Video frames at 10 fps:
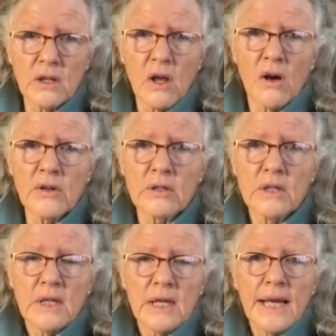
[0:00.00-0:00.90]
a lot
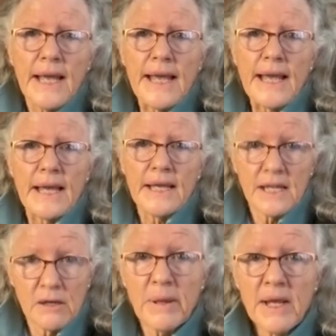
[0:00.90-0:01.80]

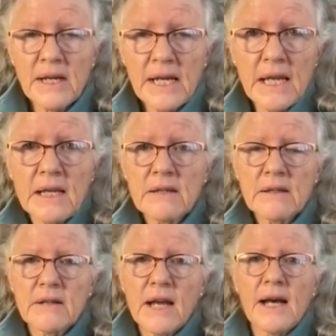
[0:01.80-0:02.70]
in pen and ink,
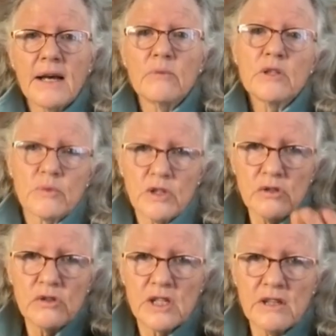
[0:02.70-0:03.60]
which were
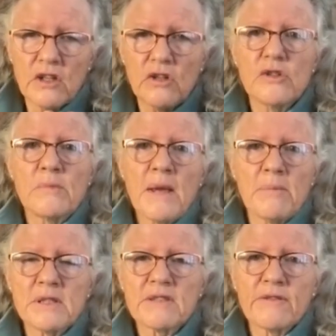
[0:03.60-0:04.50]
used in the
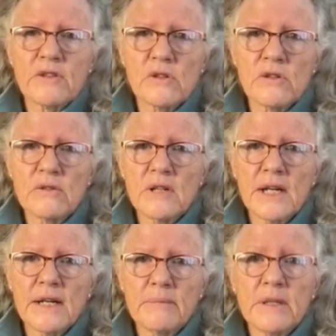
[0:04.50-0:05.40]
newspapers for
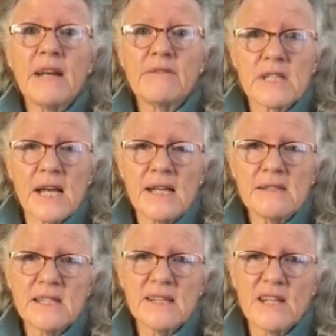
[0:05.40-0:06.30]

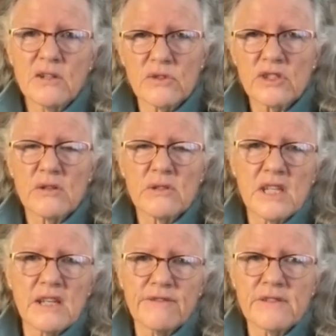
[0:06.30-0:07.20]
advertising, and then also as
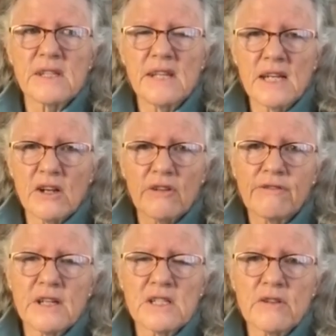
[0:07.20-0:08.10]
gifts, and then on the
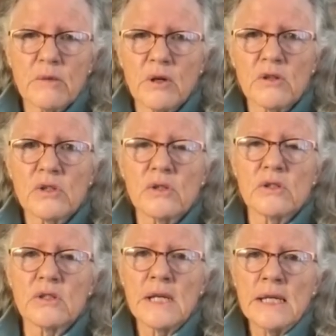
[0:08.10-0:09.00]
fronts of the
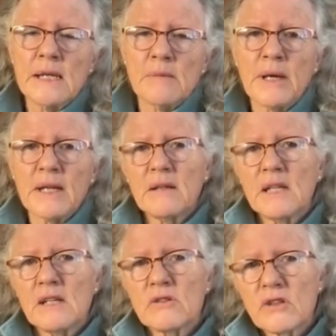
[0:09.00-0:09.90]
brochures. But
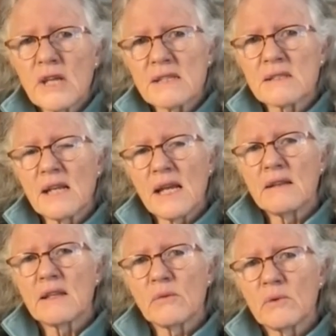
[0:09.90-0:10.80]
in
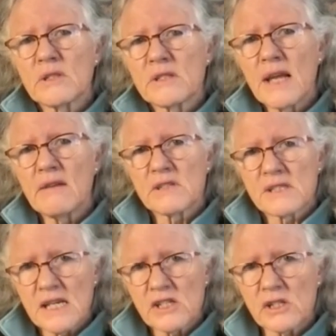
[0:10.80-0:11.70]
2008, there was a
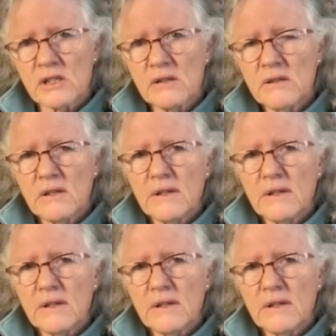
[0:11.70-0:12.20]
recession,